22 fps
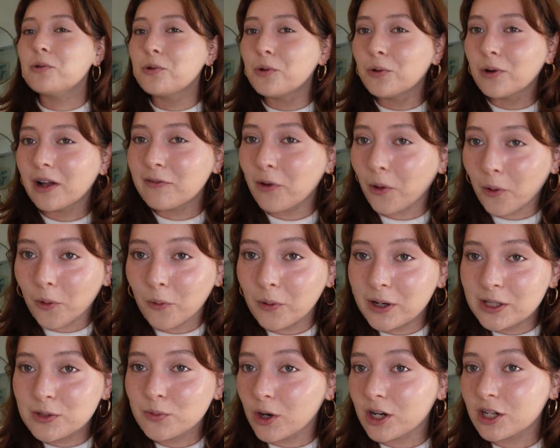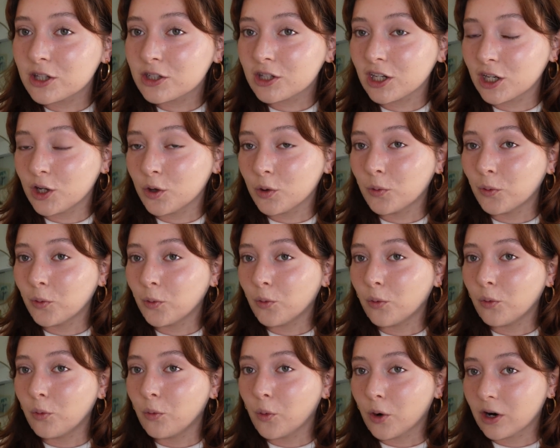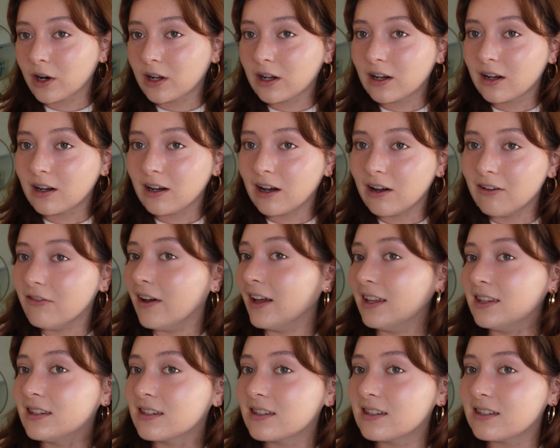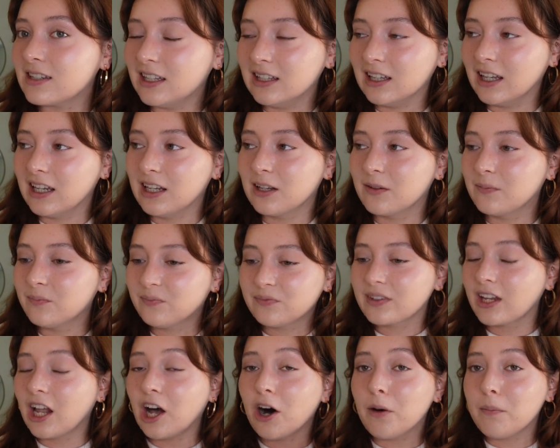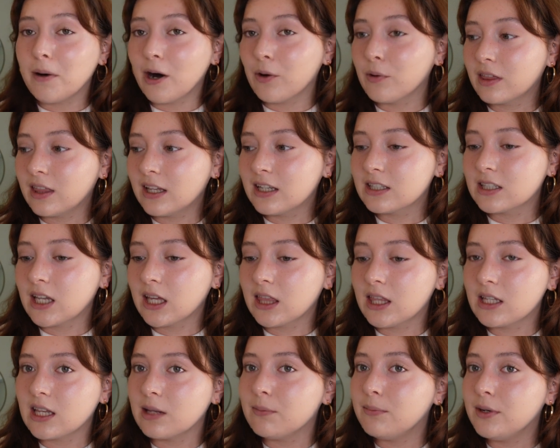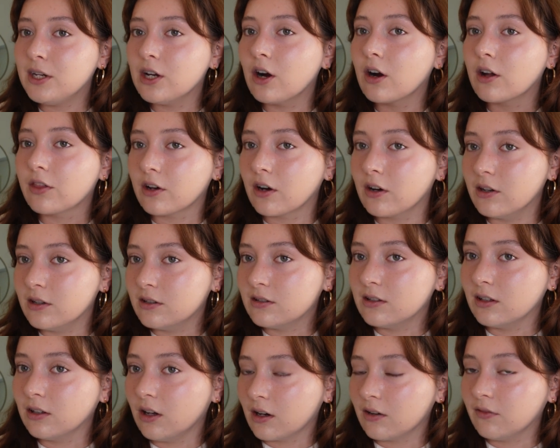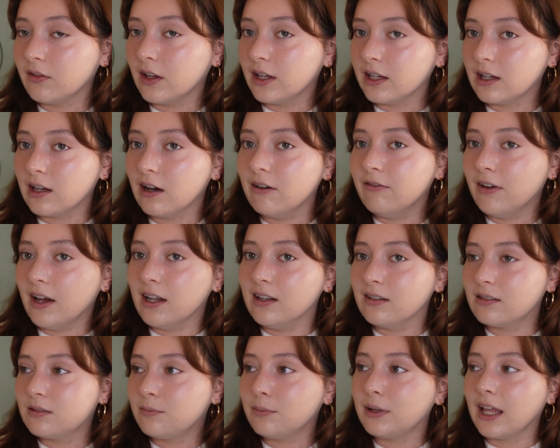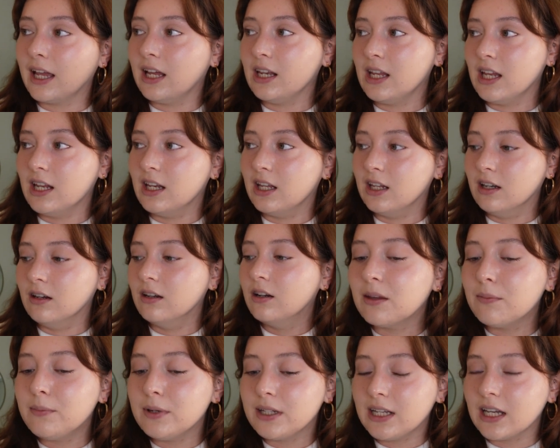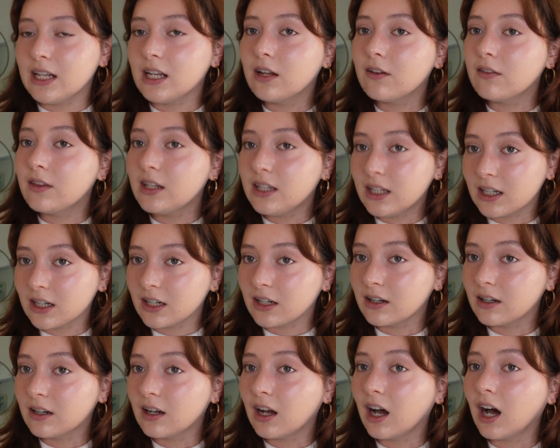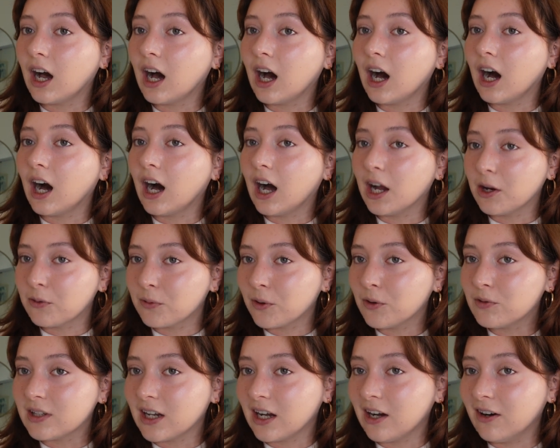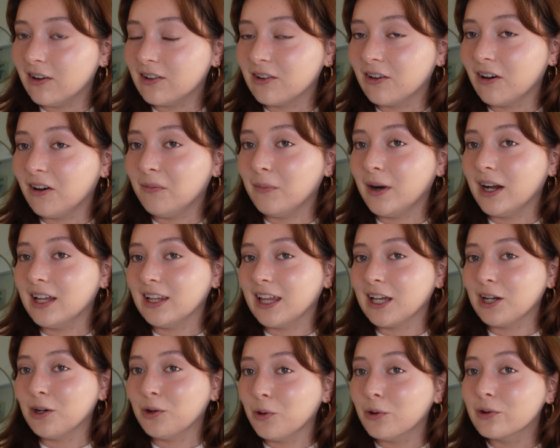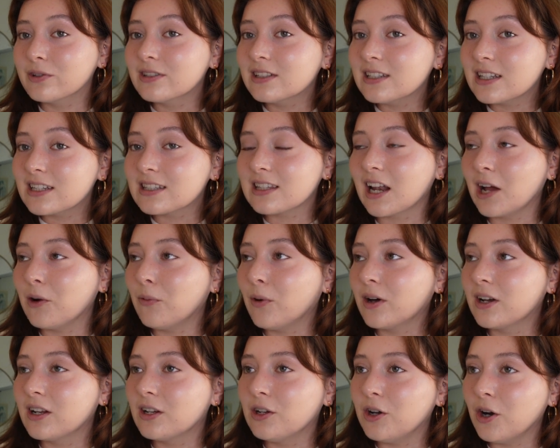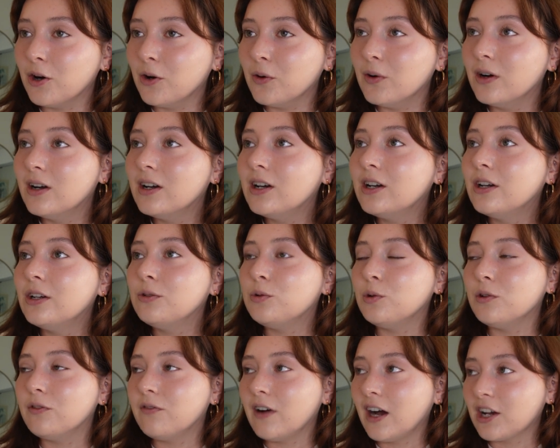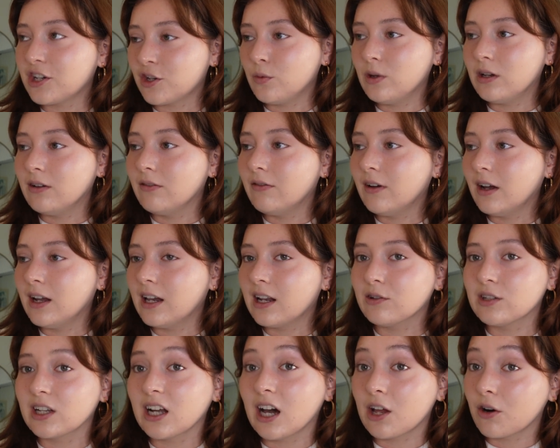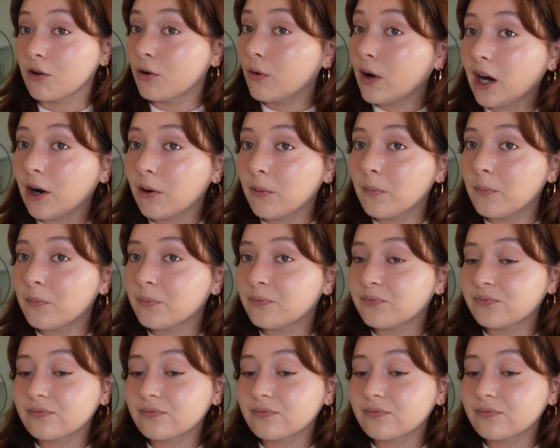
cool. I've always wanted to like work events and like help out with things like this, and PR, there is a lot of like event planning. And the beginning of the year I wrote down on my like goals list that I want to go to a Fashion Week event, and I was like, I don't know how,